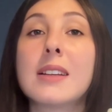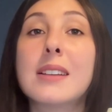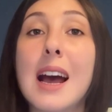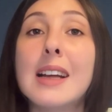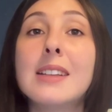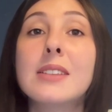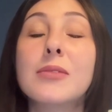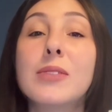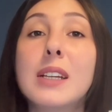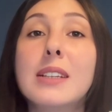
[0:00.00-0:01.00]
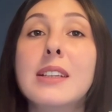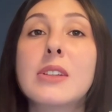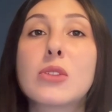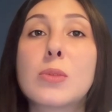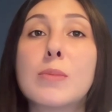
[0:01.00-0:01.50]
then we
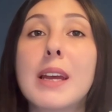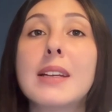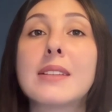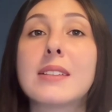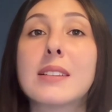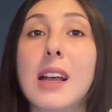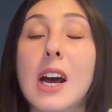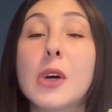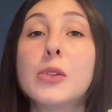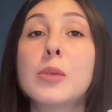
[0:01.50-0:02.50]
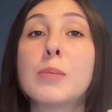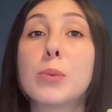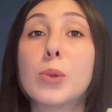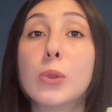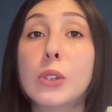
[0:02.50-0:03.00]
need to make the noun
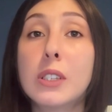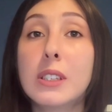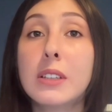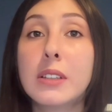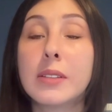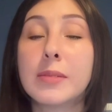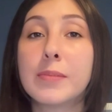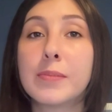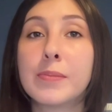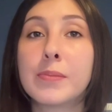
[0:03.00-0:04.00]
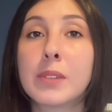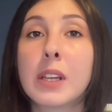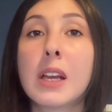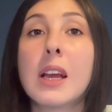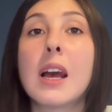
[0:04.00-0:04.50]
plural,
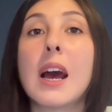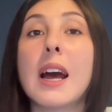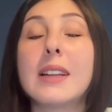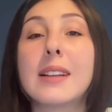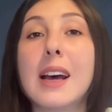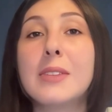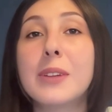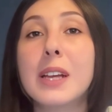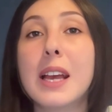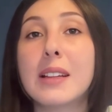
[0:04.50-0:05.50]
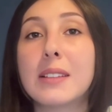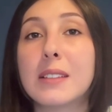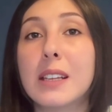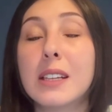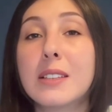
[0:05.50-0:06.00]
and then we add the
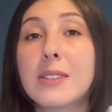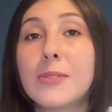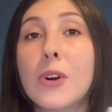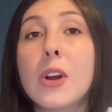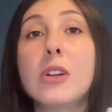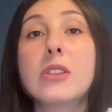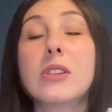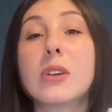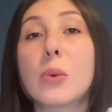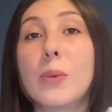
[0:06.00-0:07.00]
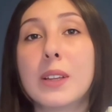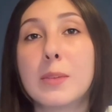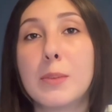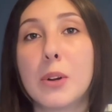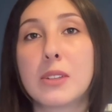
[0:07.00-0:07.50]
negative word with
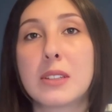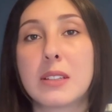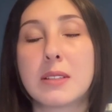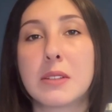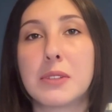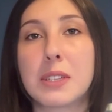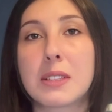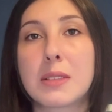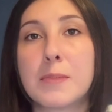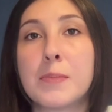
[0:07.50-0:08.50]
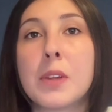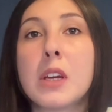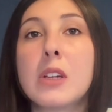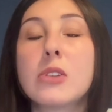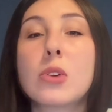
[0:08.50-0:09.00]
the personal suffix.
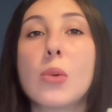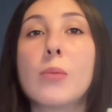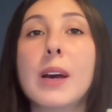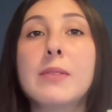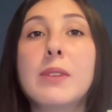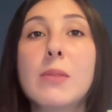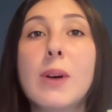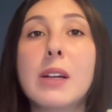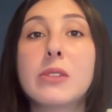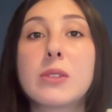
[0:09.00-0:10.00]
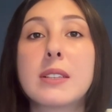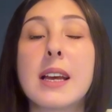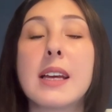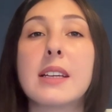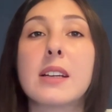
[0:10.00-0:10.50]
So when we want to
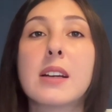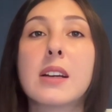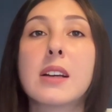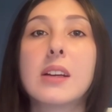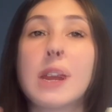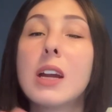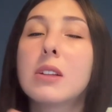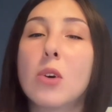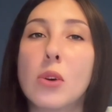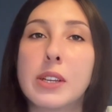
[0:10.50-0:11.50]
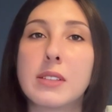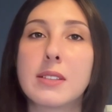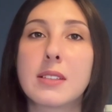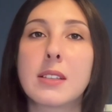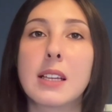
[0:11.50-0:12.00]
say we are
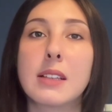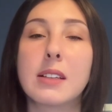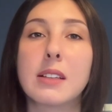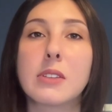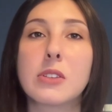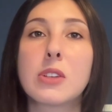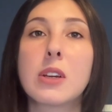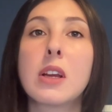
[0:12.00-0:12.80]
lawyers in English,